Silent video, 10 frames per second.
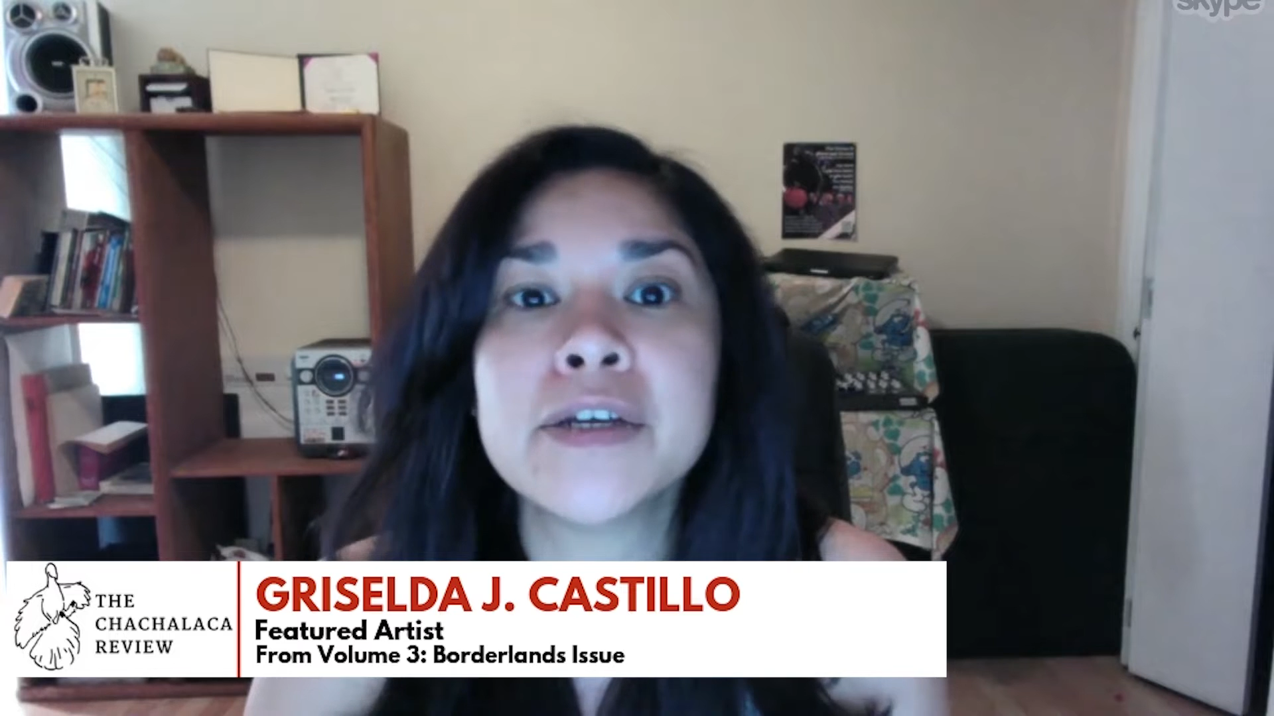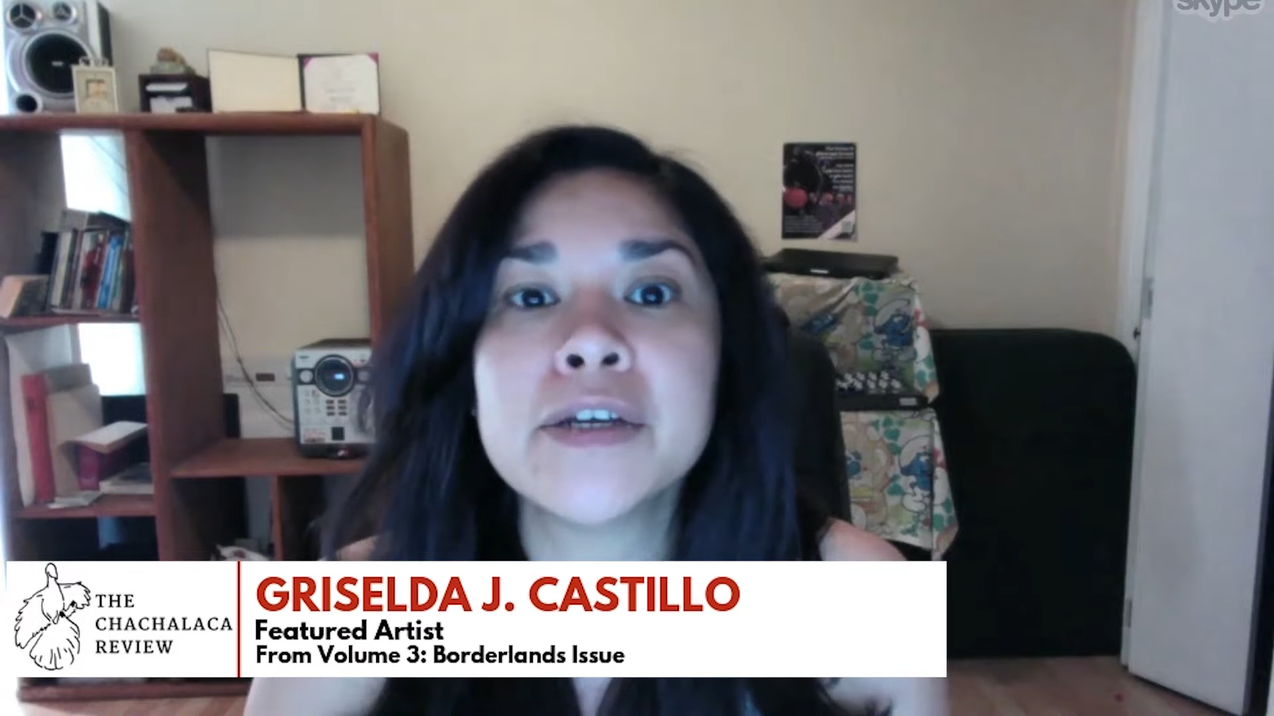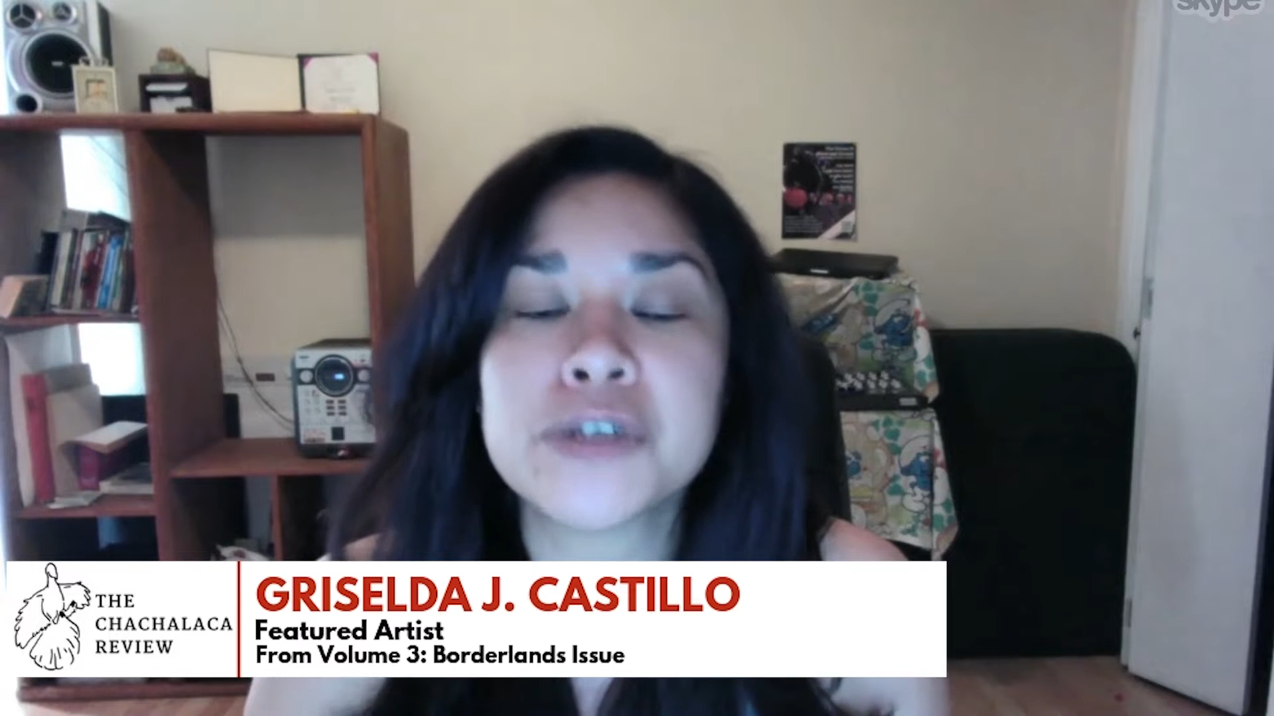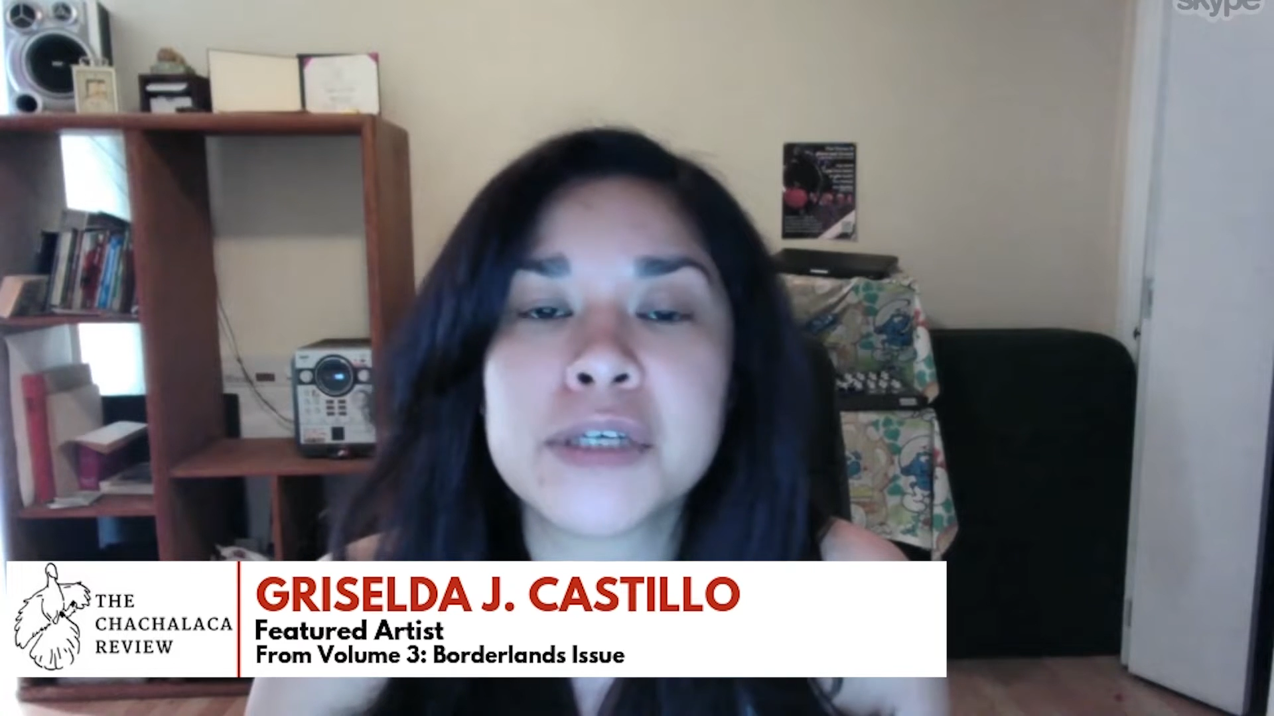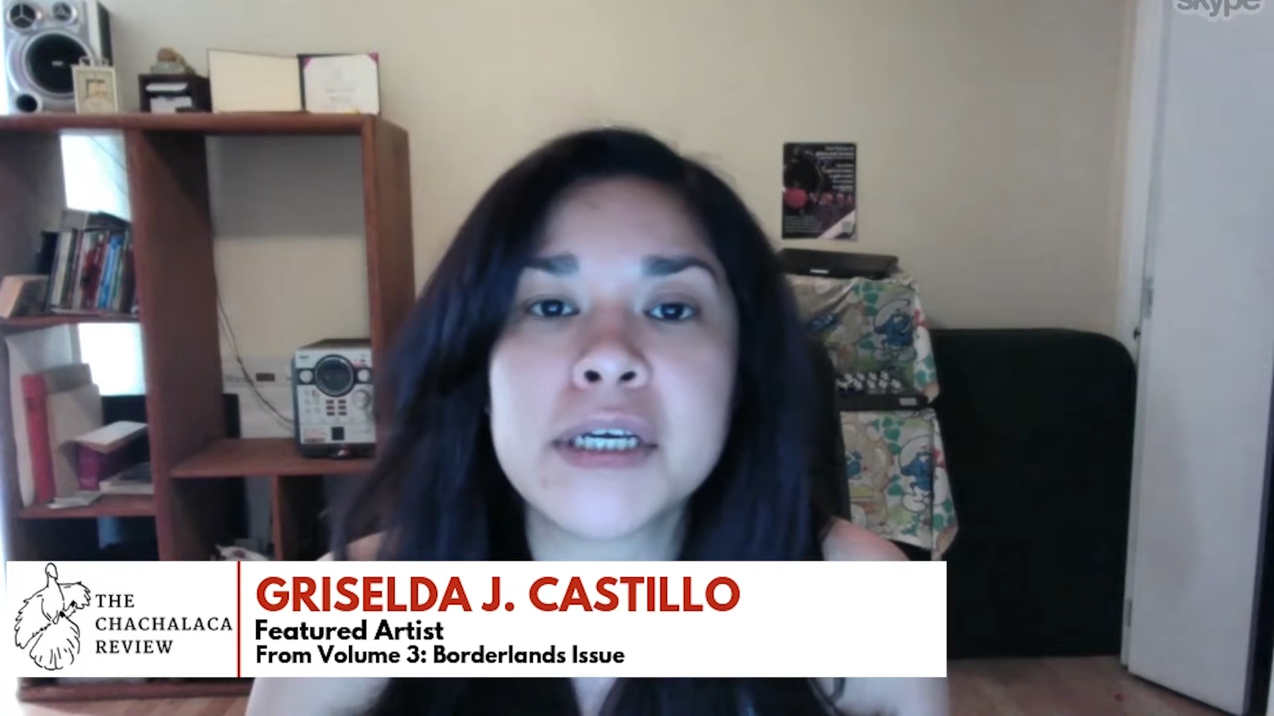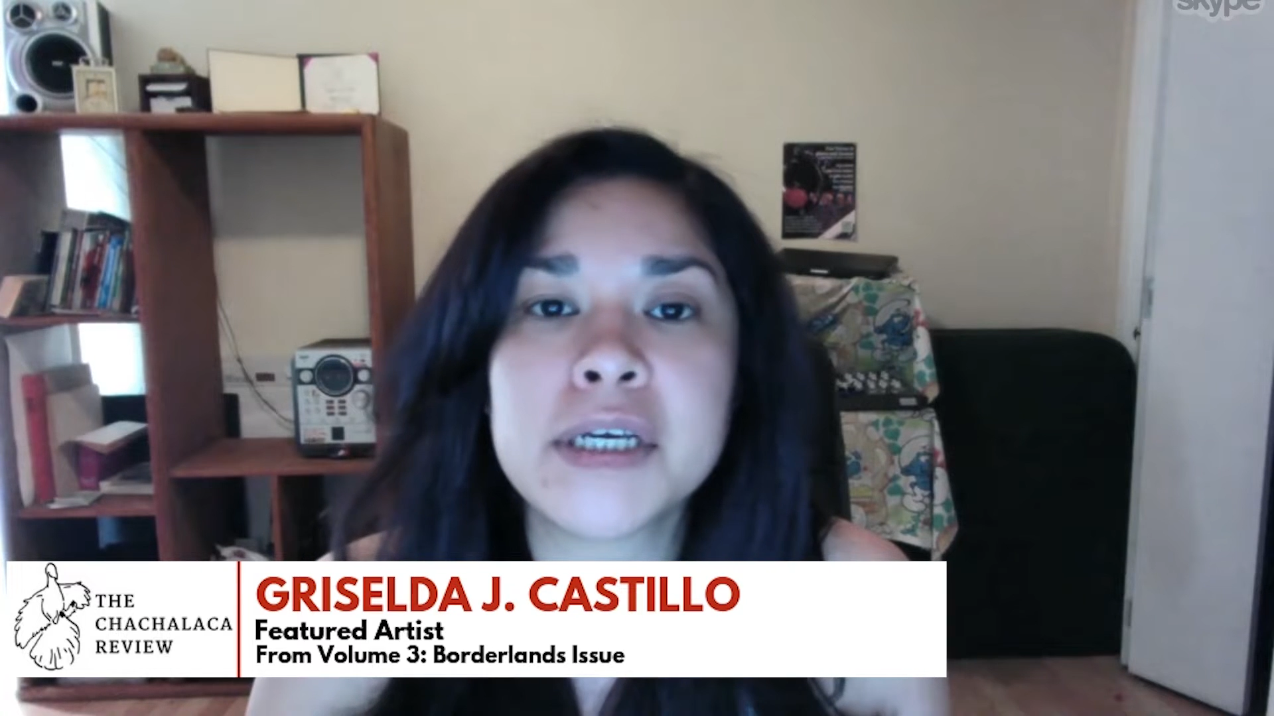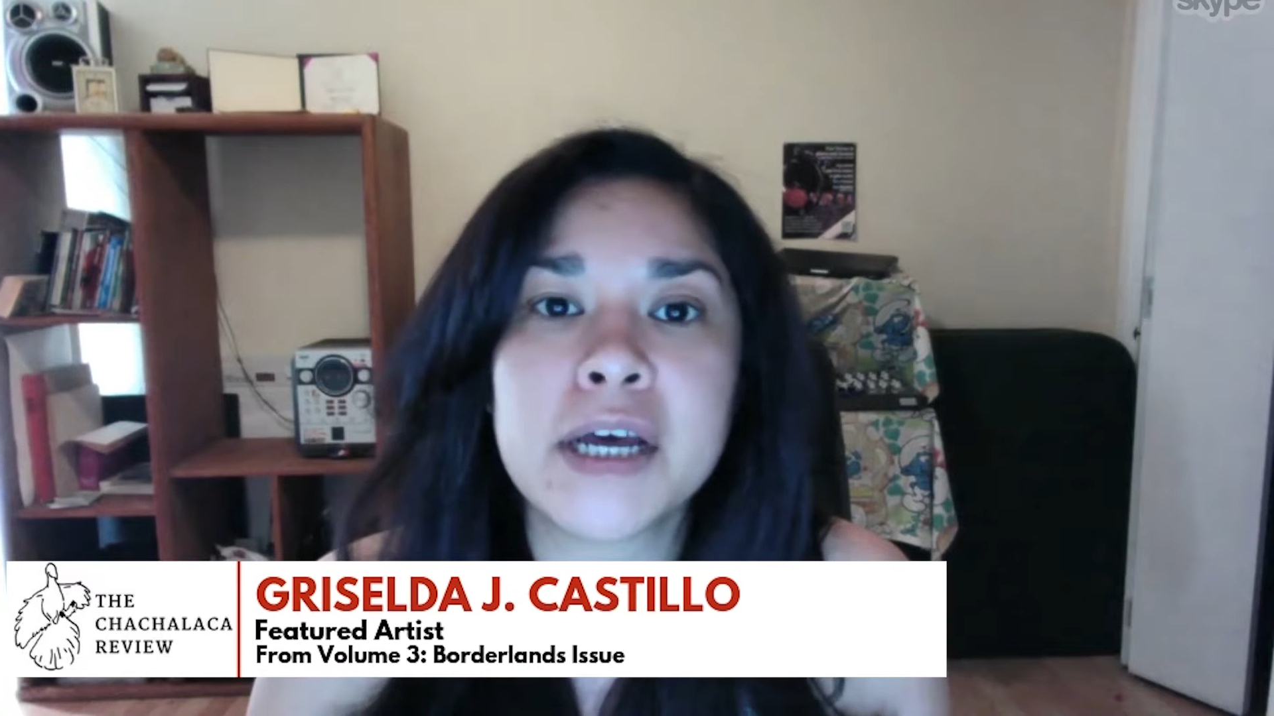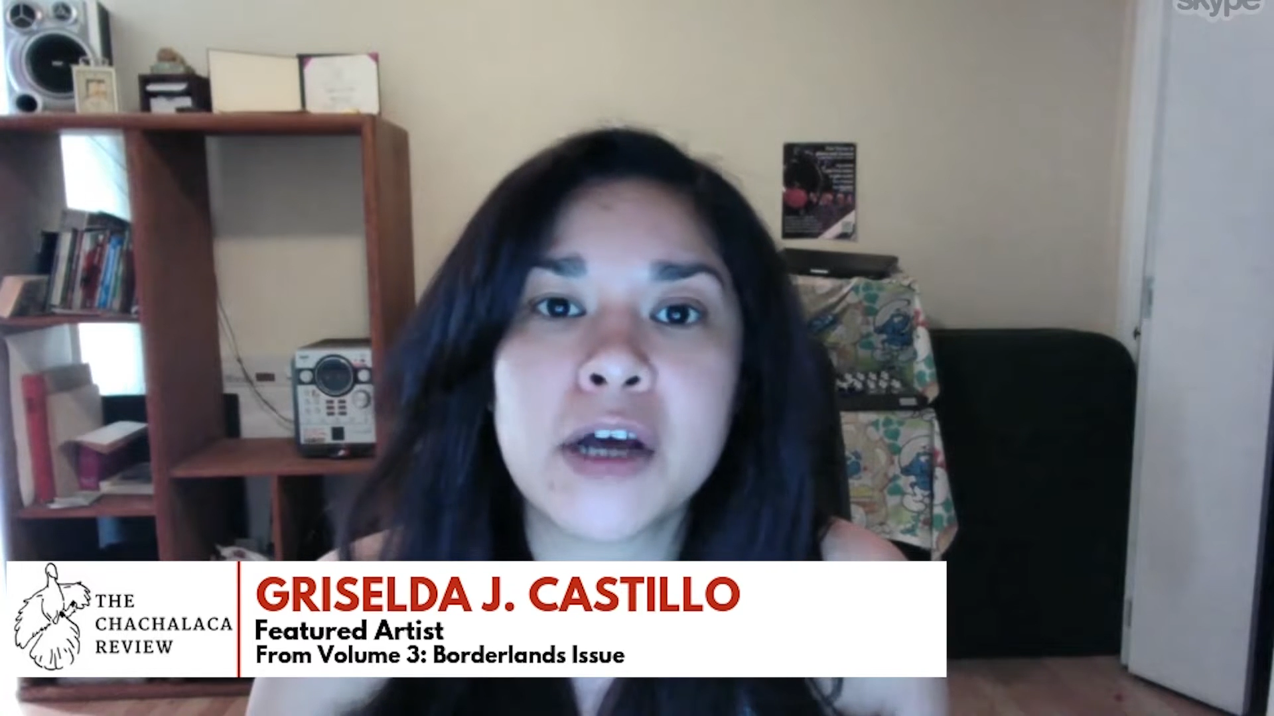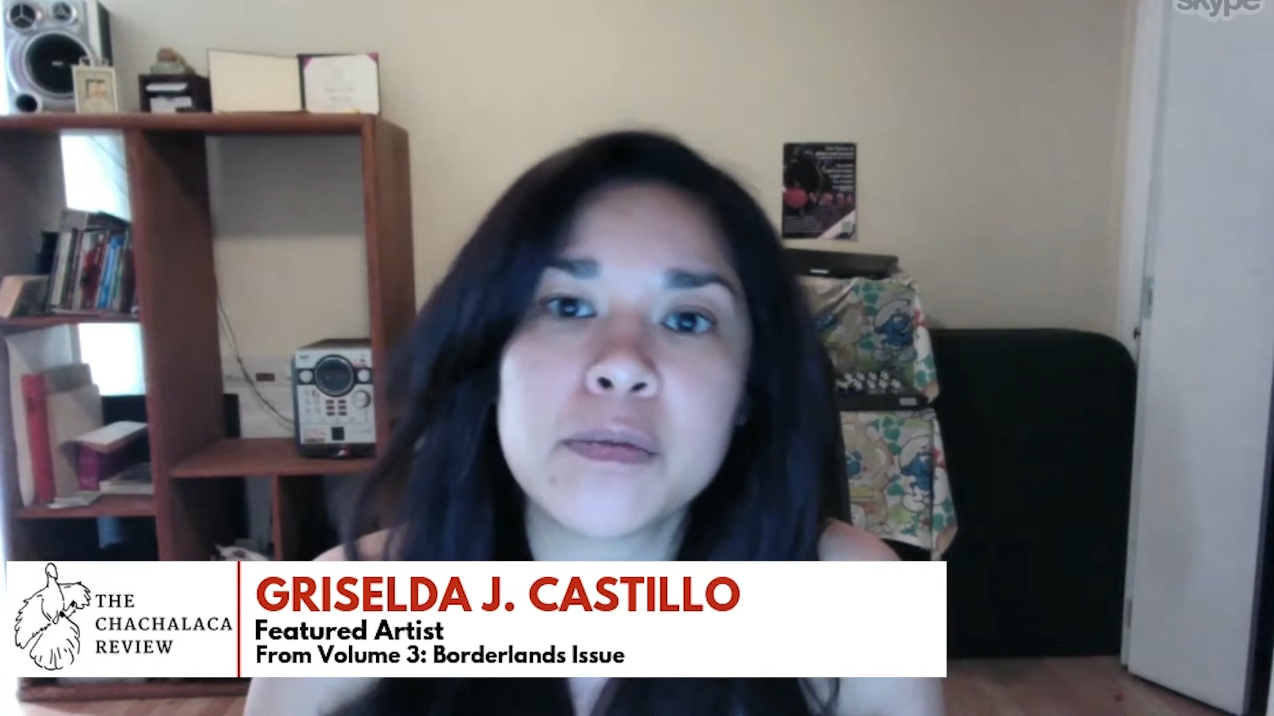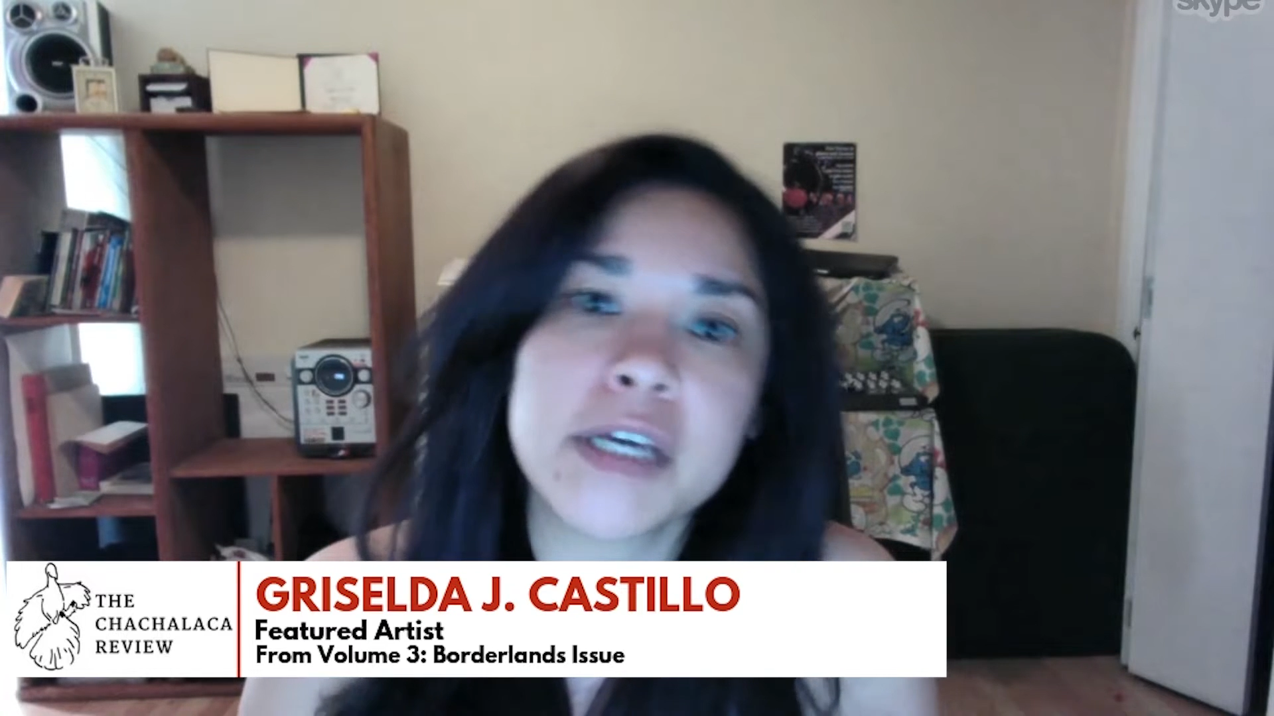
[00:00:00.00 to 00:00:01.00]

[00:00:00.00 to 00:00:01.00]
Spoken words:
she helped